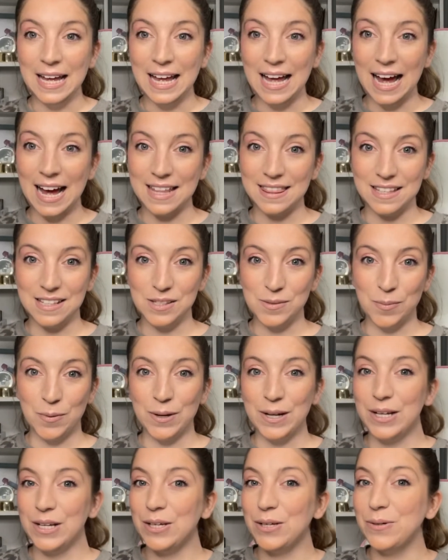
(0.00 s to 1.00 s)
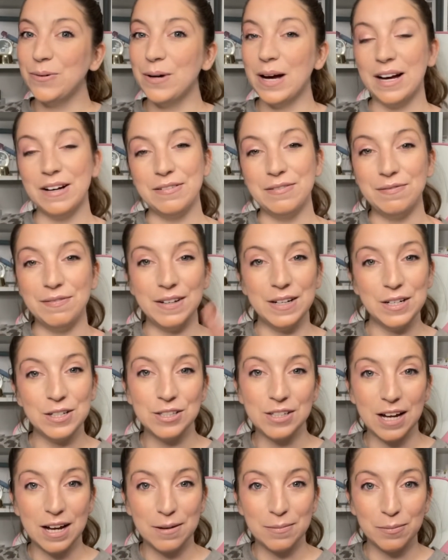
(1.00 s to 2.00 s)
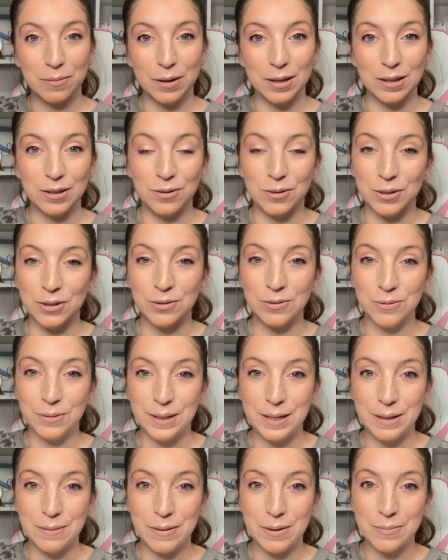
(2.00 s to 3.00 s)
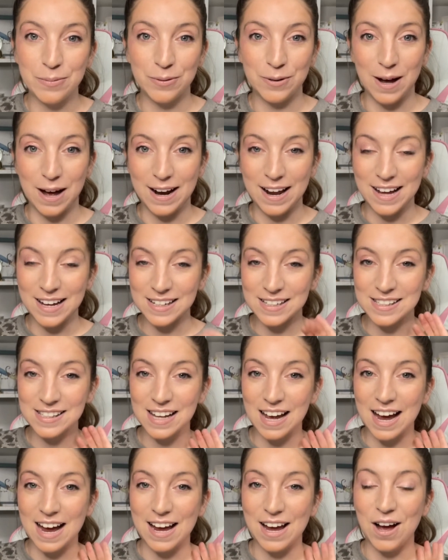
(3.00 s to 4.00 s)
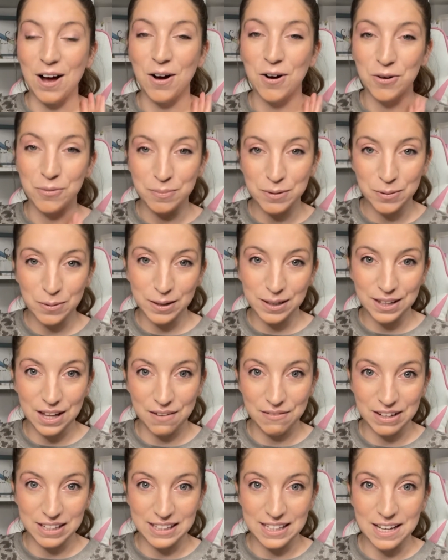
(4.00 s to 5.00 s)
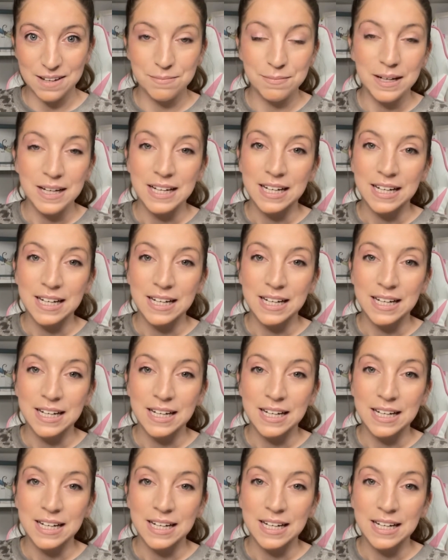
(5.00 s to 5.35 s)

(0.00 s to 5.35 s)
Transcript: At this point, you have finished up with your cream products. I hope you are loving them.